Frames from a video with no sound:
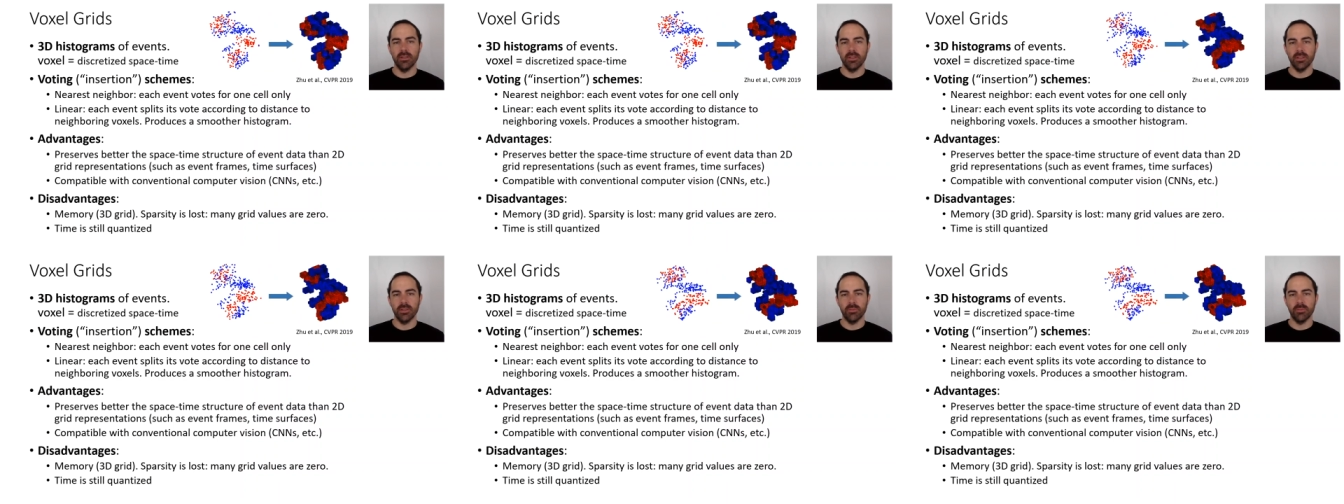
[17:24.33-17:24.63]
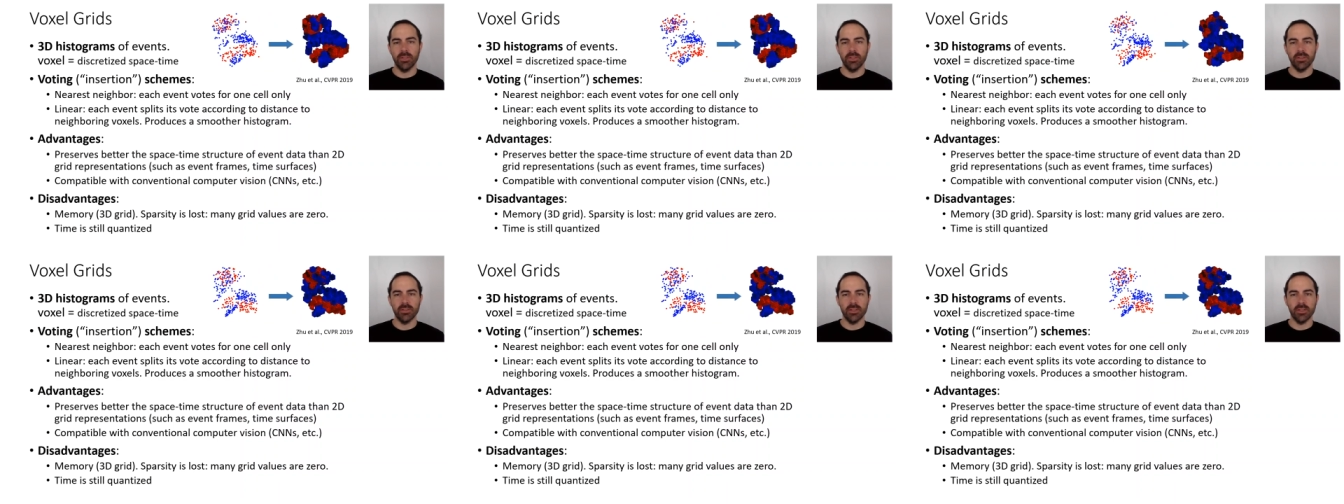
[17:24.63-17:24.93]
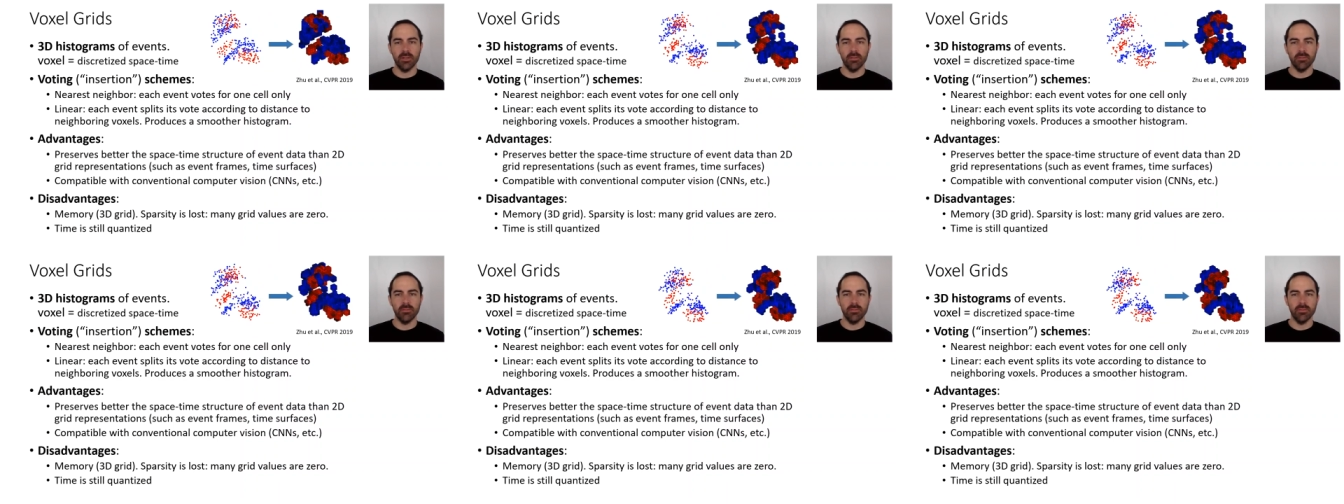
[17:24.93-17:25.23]

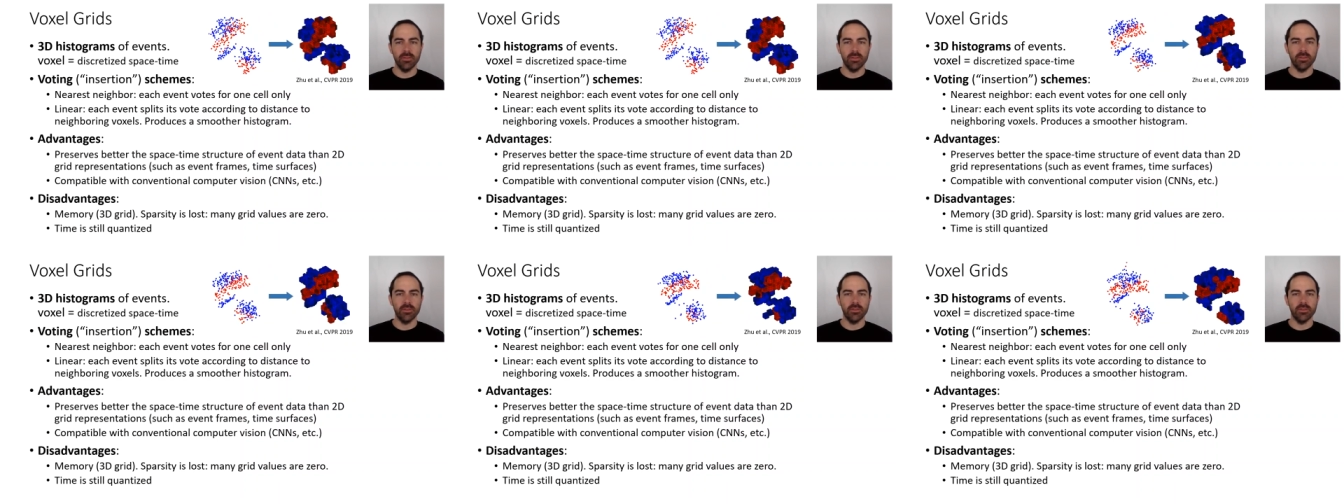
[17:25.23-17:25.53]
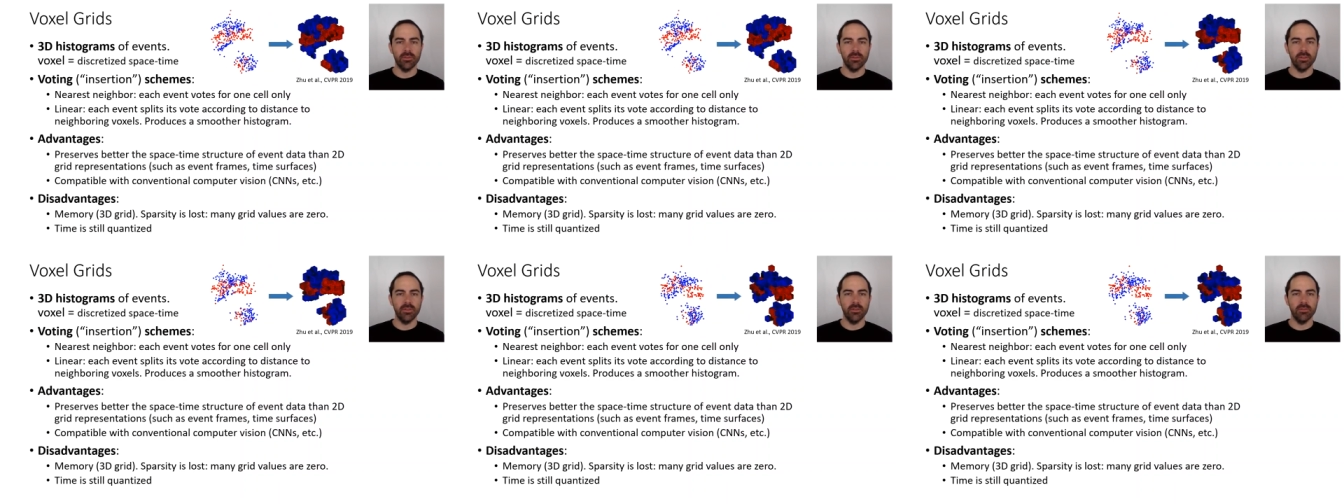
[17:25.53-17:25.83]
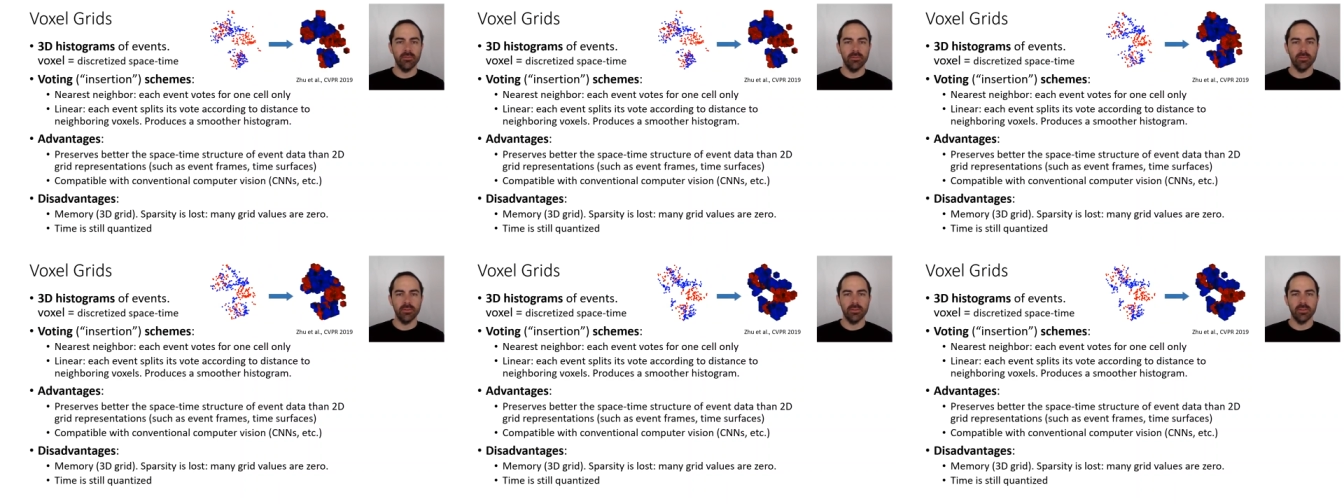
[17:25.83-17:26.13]
space-time, a discrete
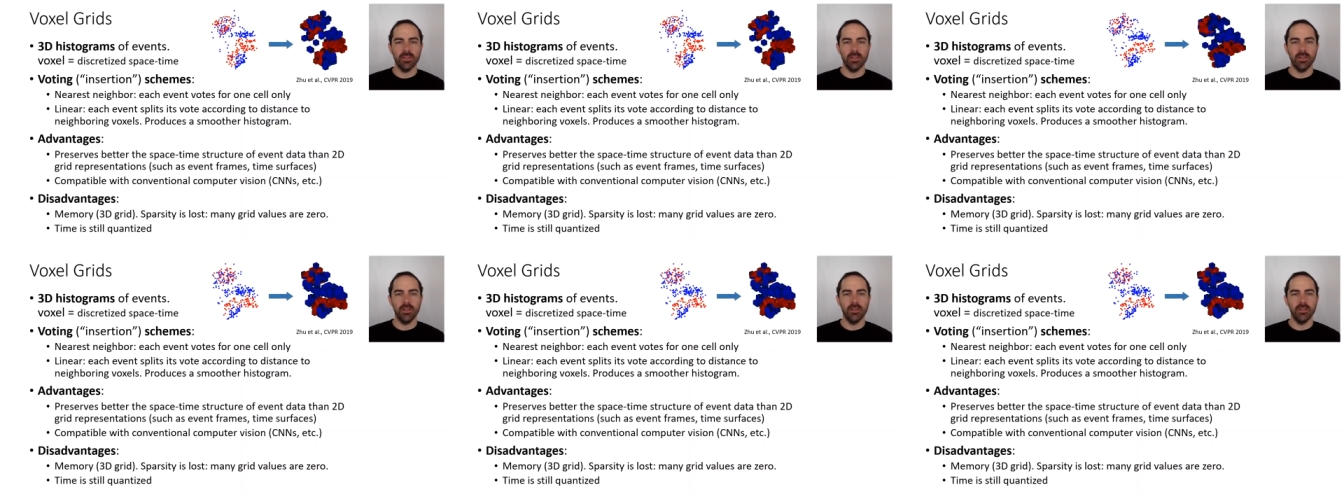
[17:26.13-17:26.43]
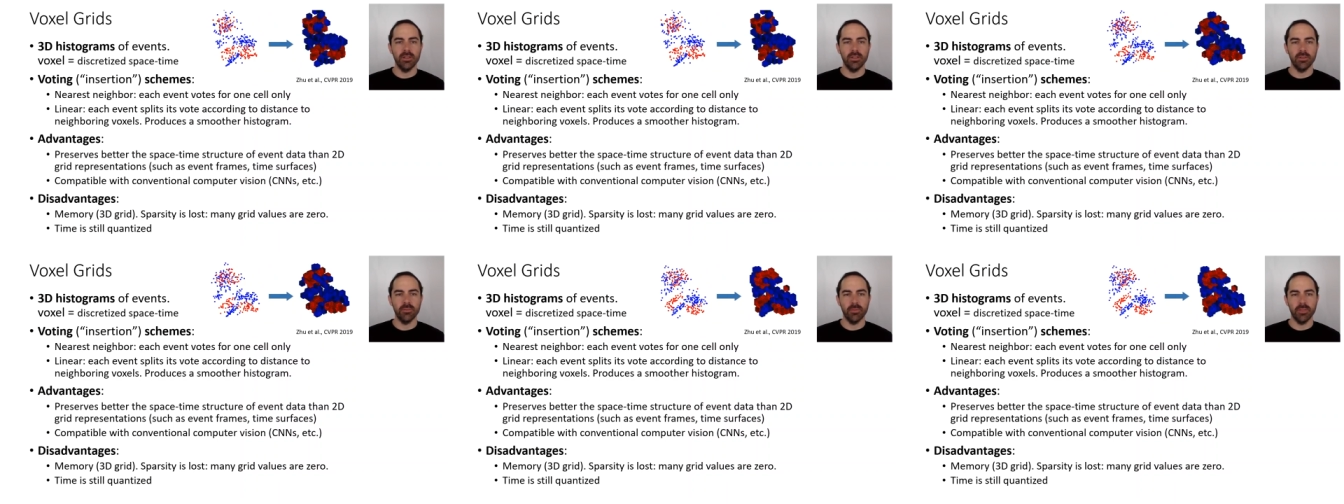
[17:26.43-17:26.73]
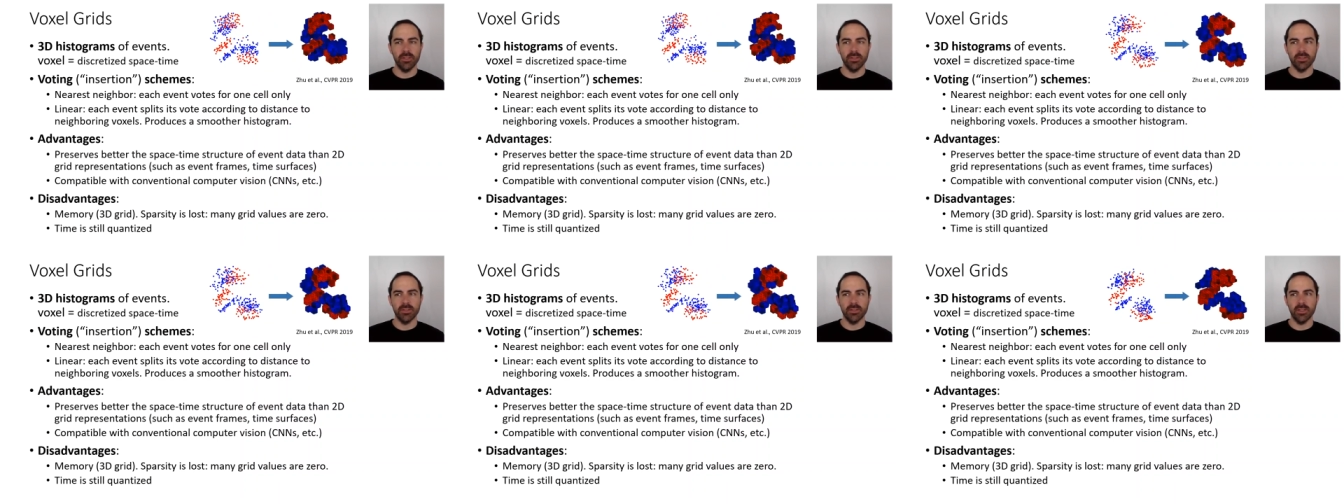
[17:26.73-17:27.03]
cell in
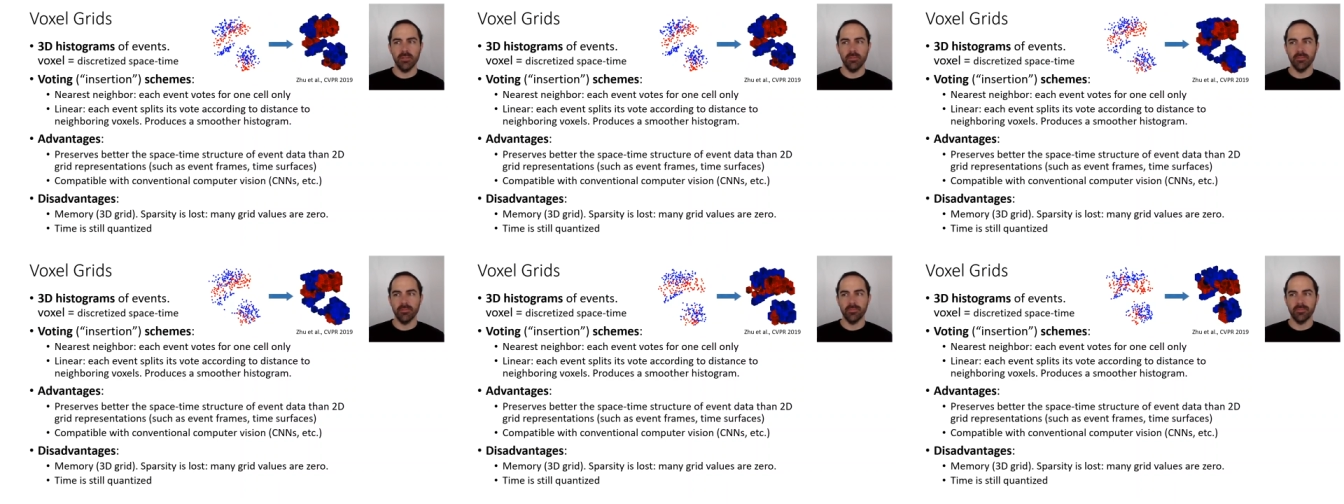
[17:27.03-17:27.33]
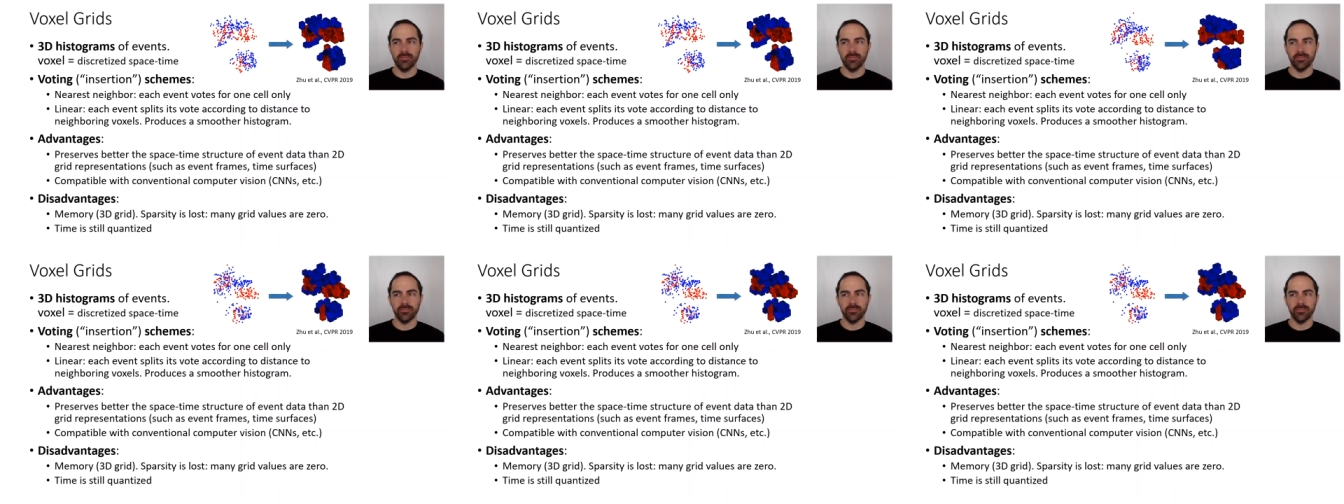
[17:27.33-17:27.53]
space-time.